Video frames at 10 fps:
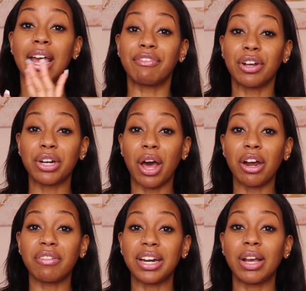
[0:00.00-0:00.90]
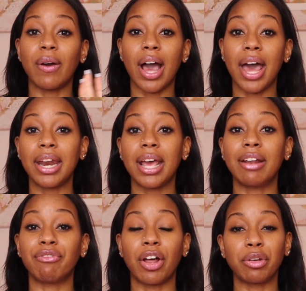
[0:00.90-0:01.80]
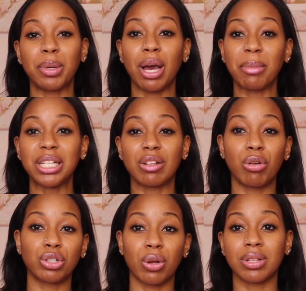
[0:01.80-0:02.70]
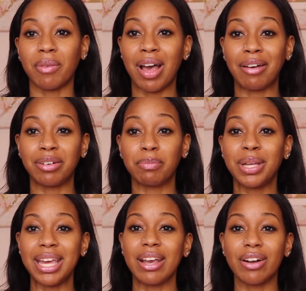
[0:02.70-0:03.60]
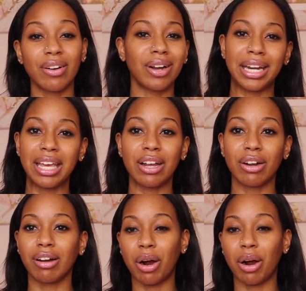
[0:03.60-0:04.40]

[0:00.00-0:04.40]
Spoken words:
If you're not already, go ahead and follow me on my socials. I'll have them here and here